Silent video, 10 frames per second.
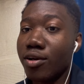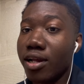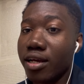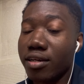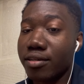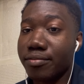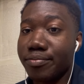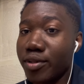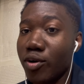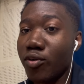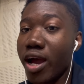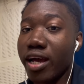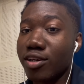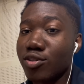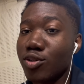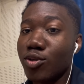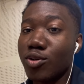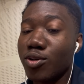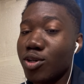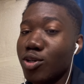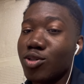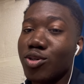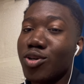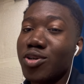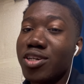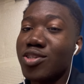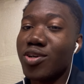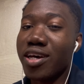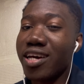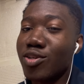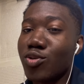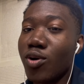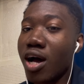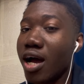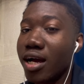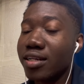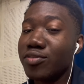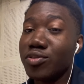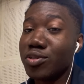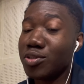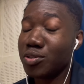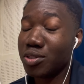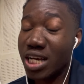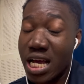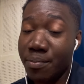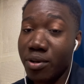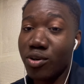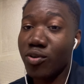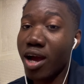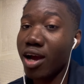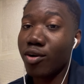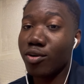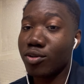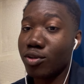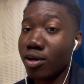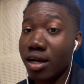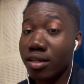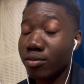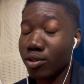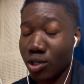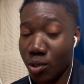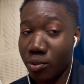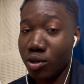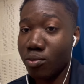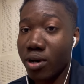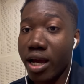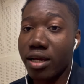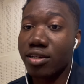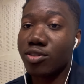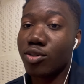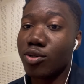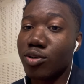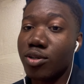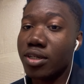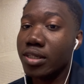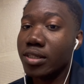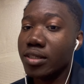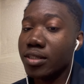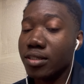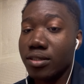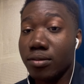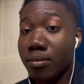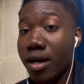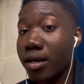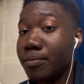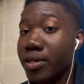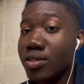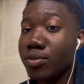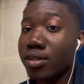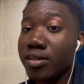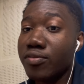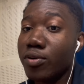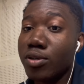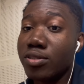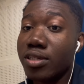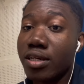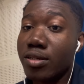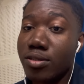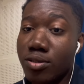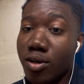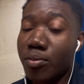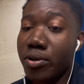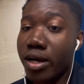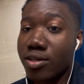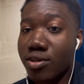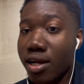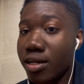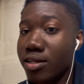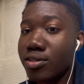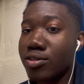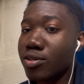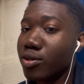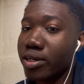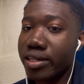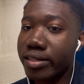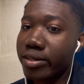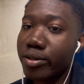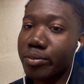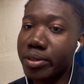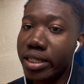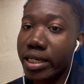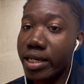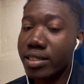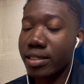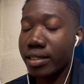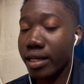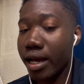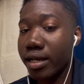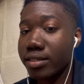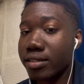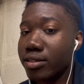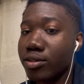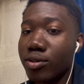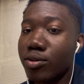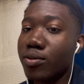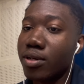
of like rack, so you're going to hit your head so hard if you're in the middle rack or, or the bottom rack. So you might best believe want to take the top rack, so at least you know you can you know mitigate that. And you know,